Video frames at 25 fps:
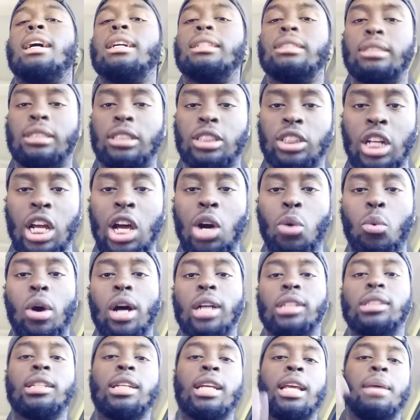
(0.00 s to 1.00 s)
Deshaun
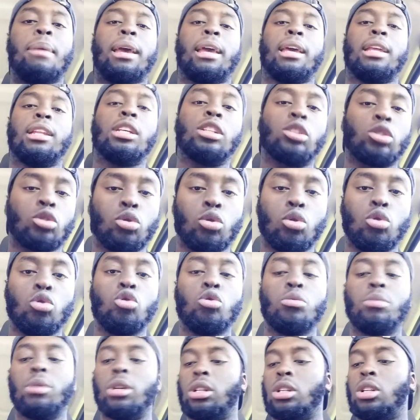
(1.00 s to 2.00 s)
Watson get back in his
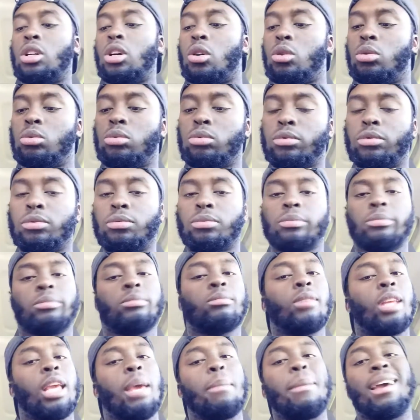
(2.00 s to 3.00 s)
groove, but
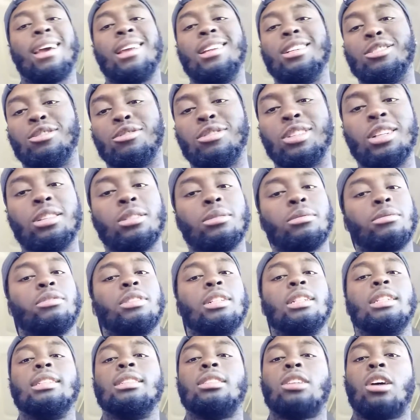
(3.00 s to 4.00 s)
get back in his rhythm,
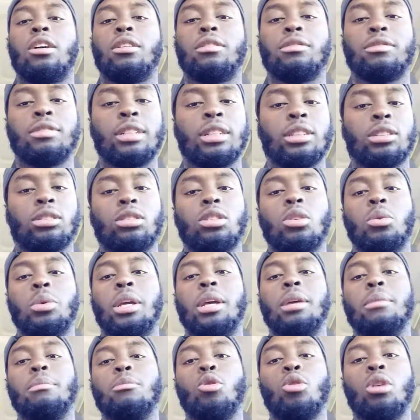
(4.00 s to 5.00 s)
feeling his offense,
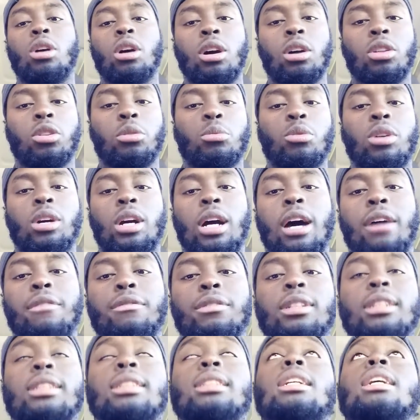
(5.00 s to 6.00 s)
get more comfortable and
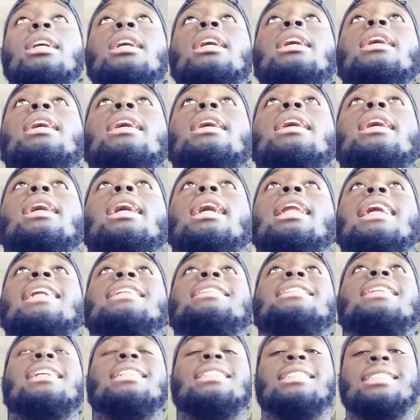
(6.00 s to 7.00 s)
confident. And that
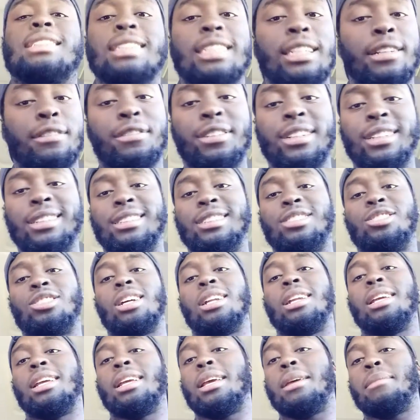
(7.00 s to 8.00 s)
Texas defense is
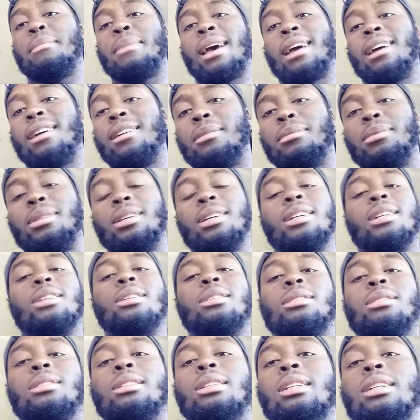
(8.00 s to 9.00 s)
trying to get back up
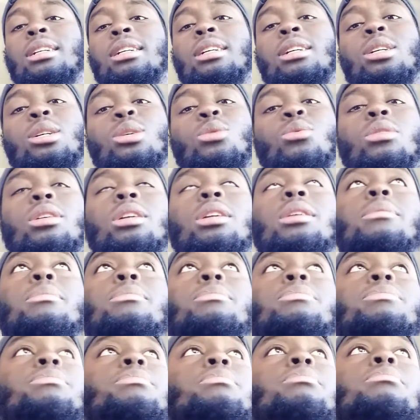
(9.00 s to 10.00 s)
there. One of the
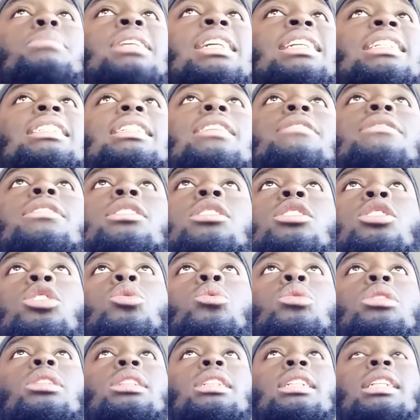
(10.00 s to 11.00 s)
best defensive
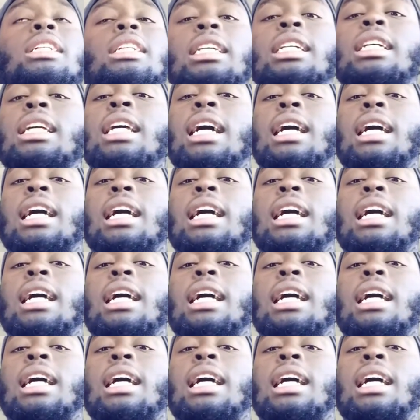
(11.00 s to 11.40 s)
units in the league